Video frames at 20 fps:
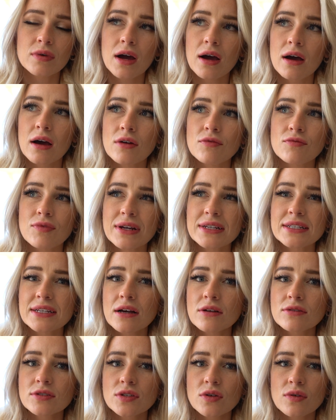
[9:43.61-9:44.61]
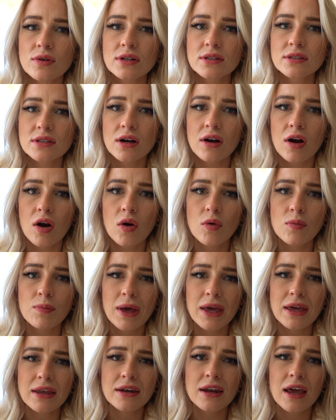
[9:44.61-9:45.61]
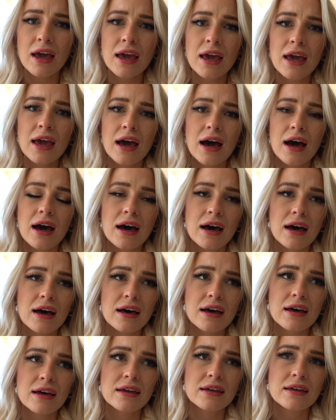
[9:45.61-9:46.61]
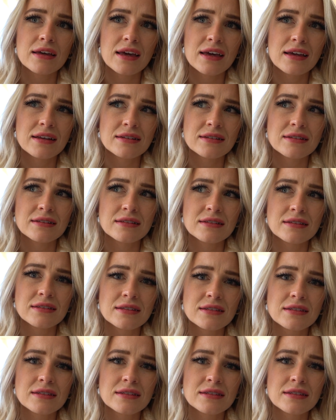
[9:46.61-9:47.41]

uh, retail stores are open. Uh, and